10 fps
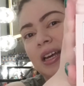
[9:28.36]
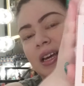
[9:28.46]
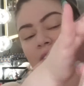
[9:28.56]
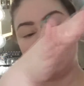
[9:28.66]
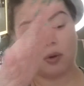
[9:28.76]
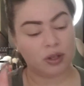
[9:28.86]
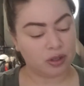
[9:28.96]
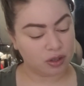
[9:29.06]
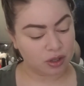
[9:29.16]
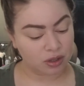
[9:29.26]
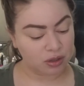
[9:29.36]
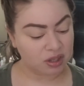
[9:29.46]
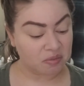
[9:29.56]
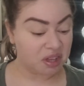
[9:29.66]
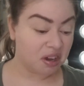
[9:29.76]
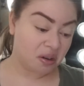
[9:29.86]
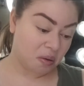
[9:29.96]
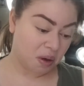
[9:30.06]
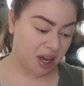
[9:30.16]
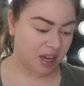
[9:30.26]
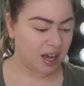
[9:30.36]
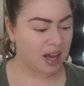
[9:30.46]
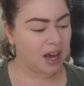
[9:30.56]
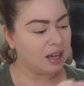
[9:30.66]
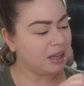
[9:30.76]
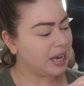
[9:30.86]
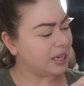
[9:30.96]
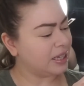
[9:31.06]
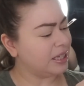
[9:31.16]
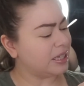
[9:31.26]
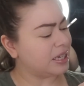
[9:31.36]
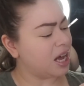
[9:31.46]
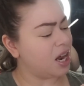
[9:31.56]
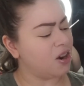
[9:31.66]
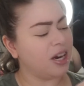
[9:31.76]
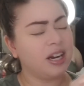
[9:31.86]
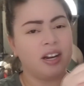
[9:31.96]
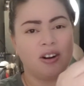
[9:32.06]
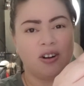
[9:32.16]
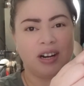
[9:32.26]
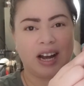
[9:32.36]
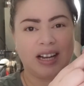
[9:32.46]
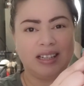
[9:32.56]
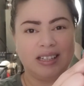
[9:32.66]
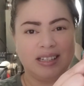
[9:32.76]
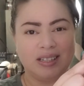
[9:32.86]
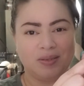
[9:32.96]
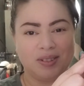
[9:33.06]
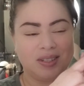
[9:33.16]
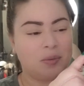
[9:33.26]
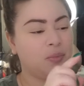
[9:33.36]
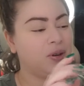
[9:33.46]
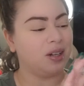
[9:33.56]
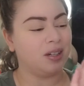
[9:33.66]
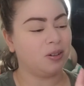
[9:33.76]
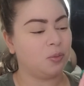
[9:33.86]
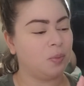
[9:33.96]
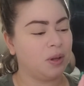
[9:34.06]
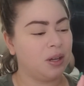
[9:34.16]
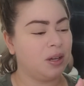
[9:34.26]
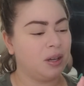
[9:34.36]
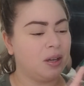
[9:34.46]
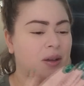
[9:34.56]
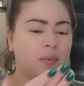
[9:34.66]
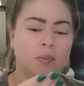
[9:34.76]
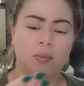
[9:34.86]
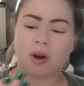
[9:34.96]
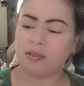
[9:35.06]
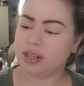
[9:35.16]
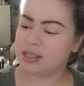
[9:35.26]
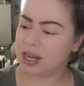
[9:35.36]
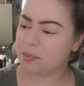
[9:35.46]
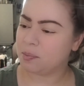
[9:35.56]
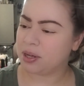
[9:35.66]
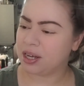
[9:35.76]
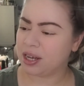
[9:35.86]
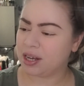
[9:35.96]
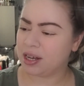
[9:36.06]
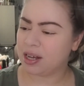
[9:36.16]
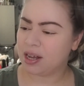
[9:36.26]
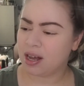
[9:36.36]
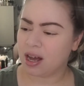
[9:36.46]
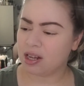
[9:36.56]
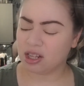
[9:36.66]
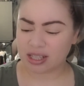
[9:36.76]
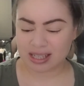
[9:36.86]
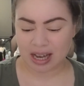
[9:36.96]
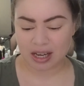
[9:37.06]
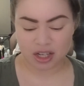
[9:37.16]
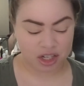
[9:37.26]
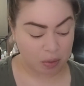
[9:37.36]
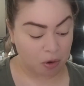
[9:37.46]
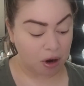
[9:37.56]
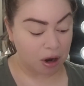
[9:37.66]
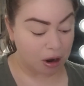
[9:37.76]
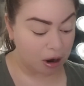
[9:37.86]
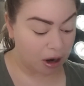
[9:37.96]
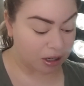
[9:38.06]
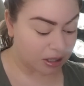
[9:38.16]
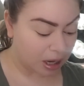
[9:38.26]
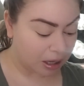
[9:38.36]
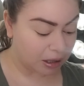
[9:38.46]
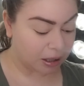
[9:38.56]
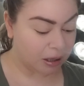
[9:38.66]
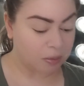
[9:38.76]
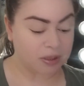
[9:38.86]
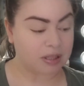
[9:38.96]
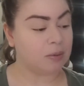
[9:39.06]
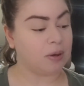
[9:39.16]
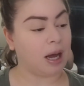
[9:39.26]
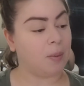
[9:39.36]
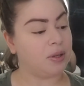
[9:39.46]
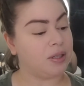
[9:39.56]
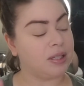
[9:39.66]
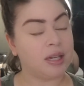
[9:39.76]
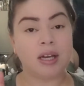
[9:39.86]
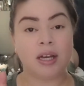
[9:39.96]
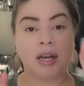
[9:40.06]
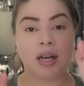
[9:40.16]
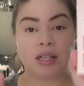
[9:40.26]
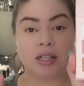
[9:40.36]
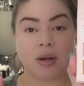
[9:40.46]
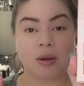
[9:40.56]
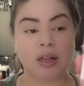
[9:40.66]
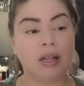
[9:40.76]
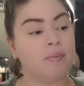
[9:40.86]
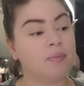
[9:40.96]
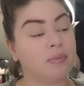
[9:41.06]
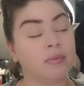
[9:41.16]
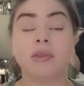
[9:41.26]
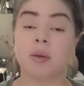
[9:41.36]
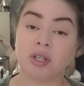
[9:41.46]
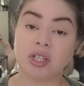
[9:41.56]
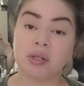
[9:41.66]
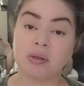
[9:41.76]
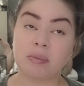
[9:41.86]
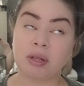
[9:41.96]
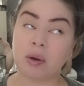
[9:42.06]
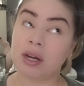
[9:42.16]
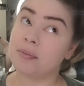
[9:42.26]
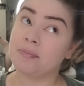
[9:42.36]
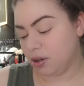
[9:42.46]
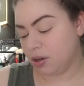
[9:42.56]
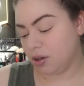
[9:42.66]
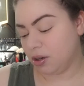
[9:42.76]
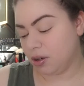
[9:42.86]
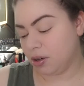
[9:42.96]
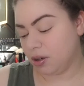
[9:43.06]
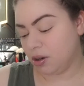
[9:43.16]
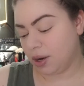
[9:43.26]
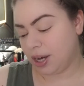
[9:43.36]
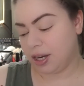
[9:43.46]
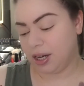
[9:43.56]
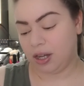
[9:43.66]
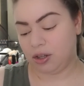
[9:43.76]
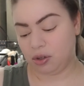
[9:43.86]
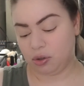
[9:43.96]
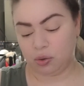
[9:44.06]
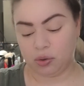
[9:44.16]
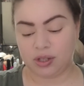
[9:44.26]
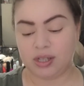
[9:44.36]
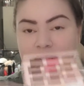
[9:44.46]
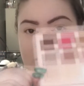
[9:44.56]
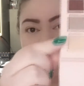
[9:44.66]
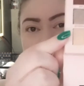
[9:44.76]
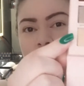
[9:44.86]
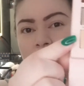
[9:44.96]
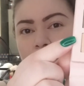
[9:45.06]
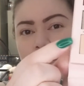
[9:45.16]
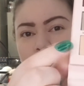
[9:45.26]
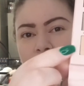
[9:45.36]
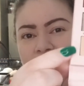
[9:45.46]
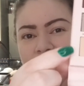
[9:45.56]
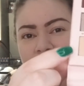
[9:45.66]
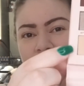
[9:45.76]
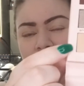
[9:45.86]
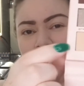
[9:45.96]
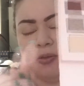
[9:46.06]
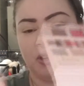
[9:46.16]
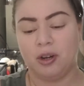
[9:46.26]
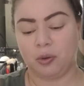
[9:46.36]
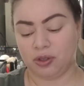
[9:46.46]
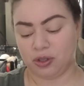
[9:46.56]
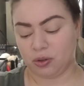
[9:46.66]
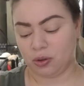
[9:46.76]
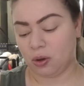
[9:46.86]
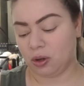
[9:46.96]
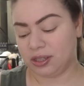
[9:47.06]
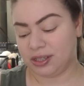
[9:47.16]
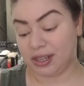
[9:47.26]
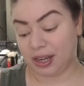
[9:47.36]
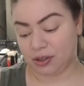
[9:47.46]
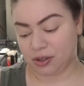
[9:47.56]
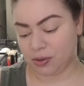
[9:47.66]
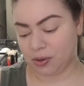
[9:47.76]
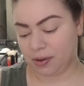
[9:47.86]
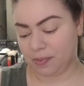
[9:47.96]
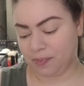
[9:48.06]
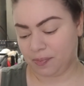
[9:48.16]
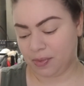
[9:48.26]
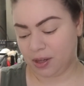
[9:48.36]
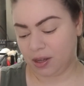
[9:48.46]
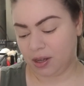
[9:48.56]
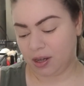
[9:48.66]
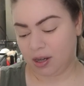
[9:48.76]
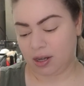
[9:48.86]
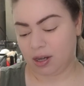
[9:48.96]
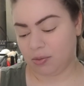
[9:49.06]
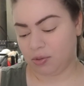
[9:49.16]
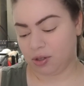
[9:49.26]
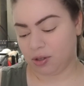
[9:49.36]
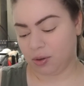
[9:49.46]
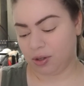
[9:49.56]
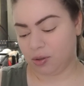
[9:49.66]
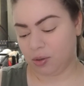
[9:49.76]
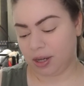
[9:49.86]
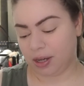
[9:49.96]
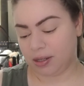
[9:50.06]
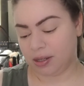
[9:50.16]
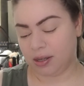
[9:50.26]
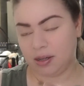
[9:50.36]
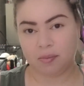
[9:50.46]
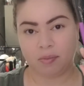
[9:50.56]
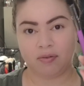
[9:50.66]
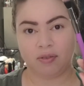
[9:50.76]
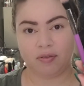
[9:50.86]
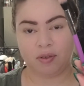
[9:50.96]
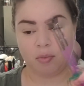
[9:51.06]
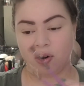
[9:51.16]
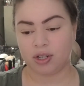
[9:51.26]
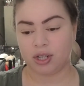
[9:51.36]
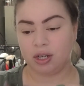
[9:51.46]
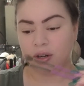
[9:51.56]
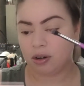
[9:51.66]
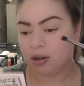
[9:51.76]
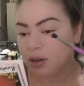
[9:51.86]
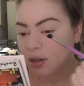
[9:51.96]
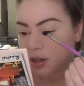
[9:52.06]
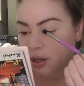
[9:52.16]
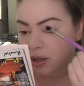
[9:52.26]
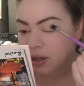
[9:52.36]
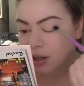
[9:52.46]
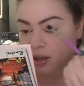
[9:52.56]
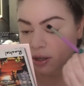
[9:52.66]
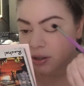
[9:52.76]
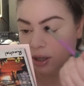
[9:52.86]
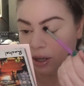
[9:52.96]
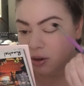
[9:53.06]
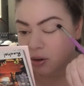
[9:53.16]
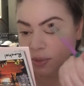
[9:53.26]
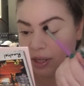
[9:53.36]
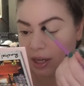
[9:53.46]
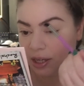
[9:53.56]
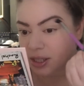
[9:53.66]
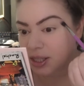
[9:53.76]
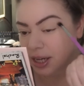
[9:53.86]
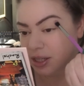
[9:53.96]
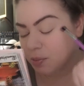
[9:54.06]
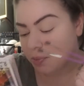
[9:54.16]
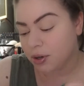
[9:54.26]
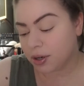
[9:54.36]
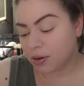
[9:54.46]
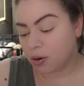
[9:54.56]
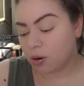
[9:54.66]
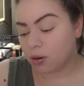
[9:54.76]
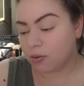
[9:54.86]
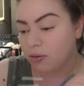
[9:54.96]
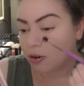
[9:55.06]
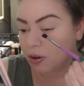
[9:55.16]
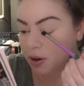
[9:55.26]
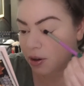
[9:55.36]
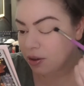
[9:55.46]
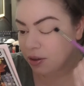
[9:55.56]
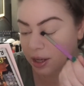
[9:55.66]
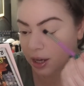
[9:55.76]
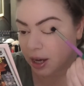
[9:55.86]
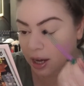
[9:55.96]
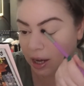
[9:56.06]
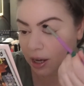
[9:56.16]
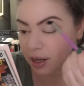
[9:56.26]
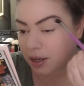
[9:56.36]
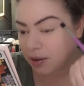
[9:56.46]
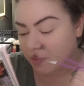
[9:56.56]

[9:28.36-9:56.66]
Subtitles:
and I'm going to just do something quick. Liking this color here, 90s, which is a pretty little mauve type pink. It looks kind of shimmery, not exactly. We'll see what happens. So let me just do something quick. Okay, so I'm gonna go ahead and use this beigey color over here, which is called Dinosaur. And I'm just going to get my fluffy brush here. And y'all know me, I just like to put it all over the eye.